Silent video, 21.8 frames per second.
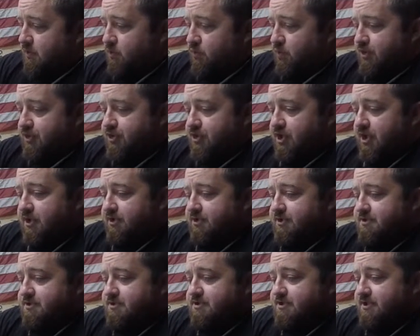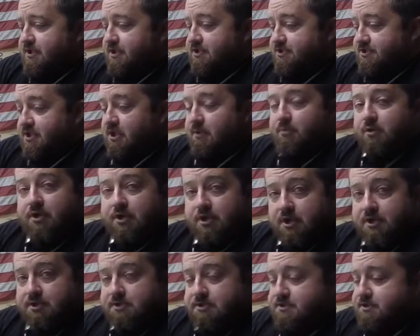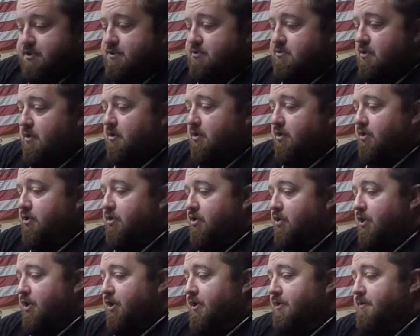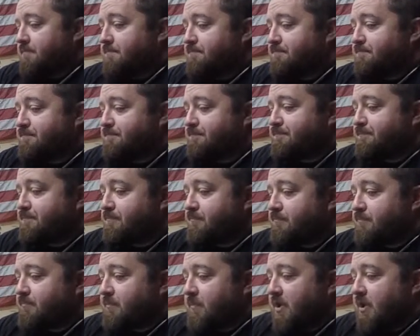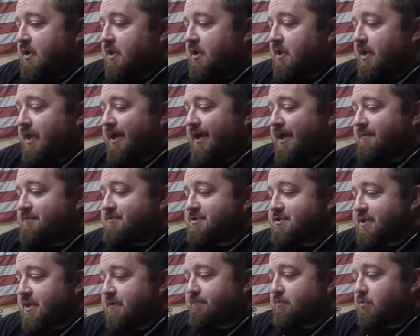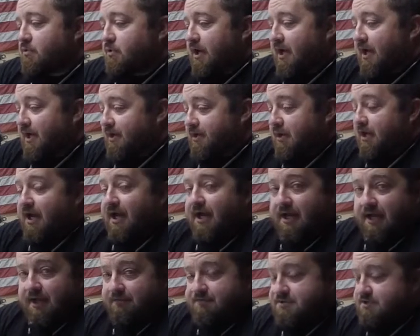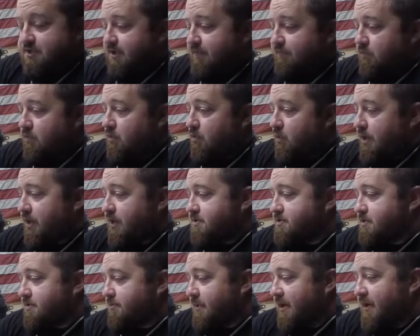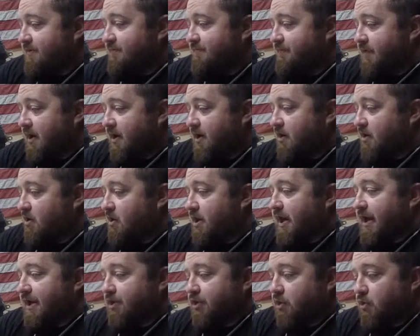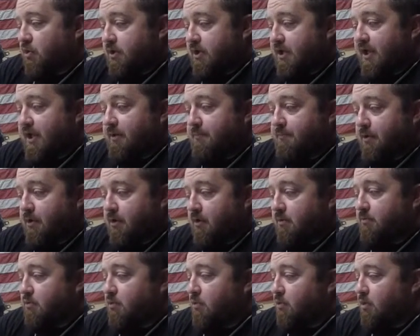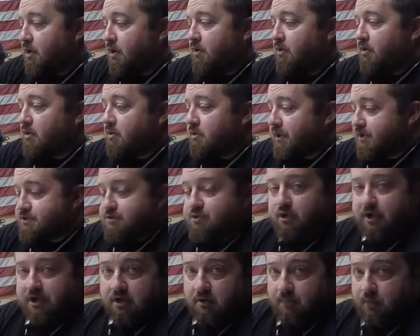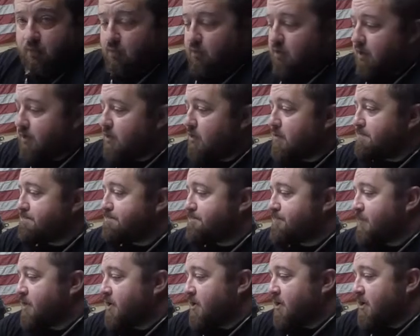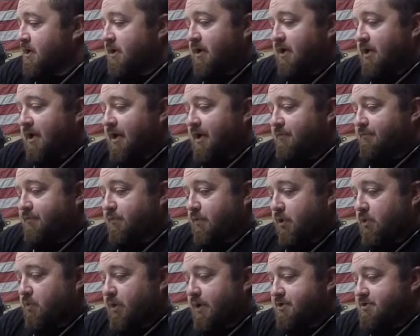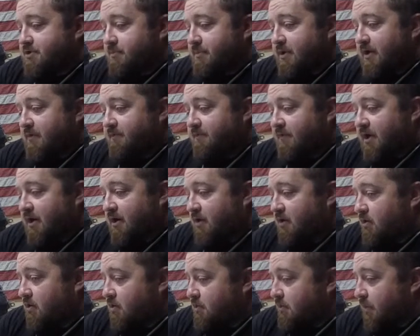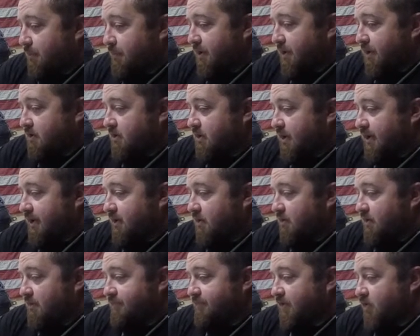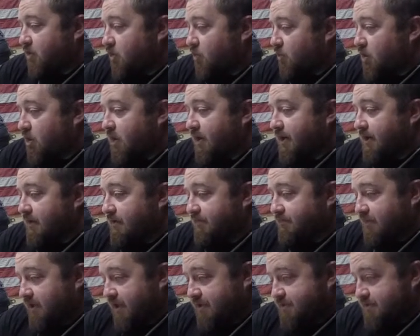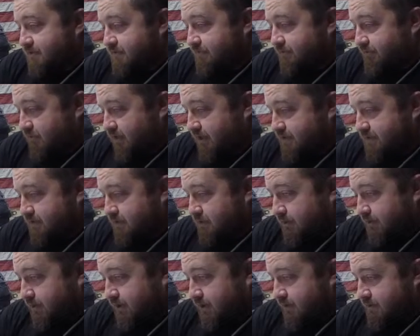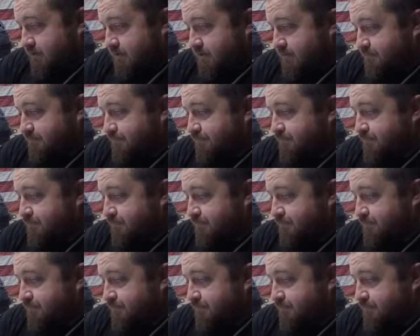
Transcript: Redundancy, some redundancies are good. I have several ways to make fire and create potable water. That's drinkable water. I have 3 ways to make fire: a big lighter, a ferro rod, and a Fresnel lens.